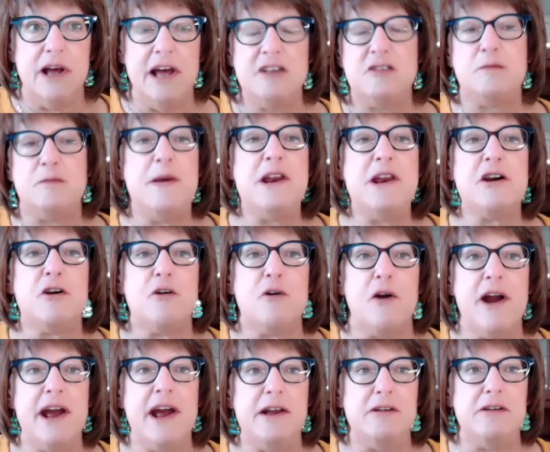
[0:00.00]
it's been a
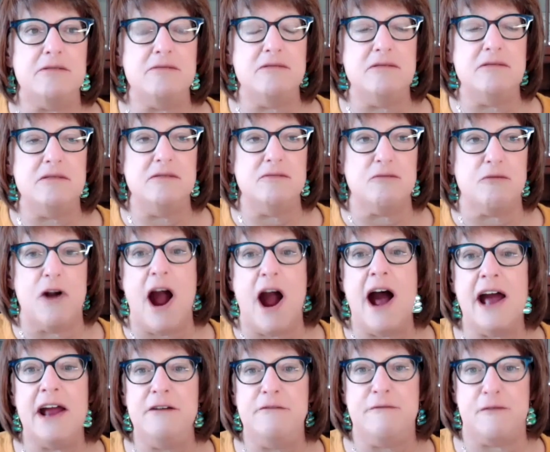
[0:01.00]
great
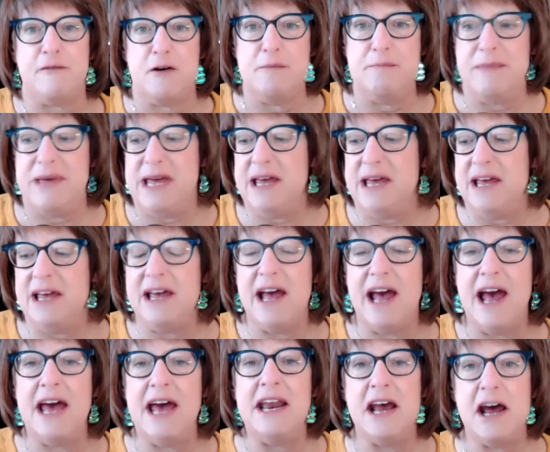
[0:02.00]
ride for me,
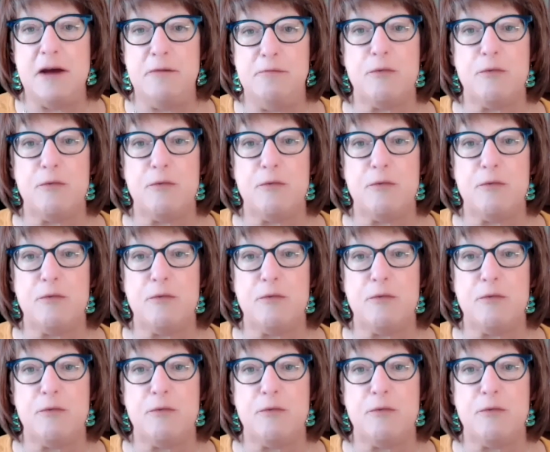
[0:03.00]
and I